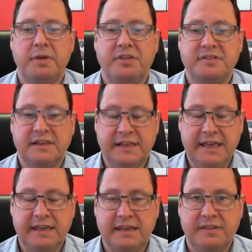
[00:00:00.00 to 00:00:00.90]
There's a
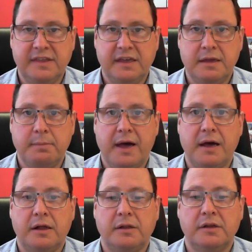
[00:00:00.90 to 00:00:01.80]
link in the
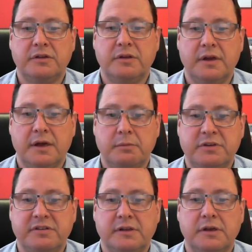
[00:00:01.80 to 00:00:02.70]
email.
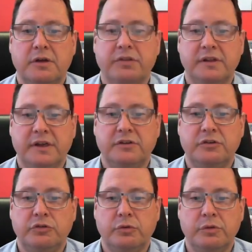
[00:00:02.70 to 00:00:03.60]
Just click on the link to
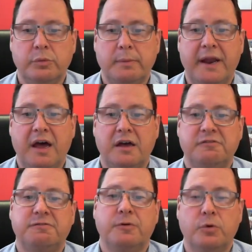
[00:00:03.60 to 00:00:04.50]
join the webinar at
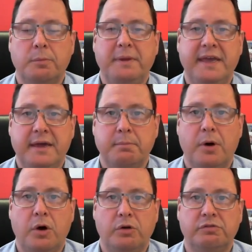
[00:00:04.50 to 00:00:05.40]
4 p.m.
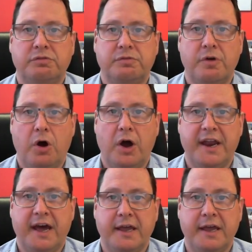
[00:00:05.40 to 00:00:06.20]
on Friday.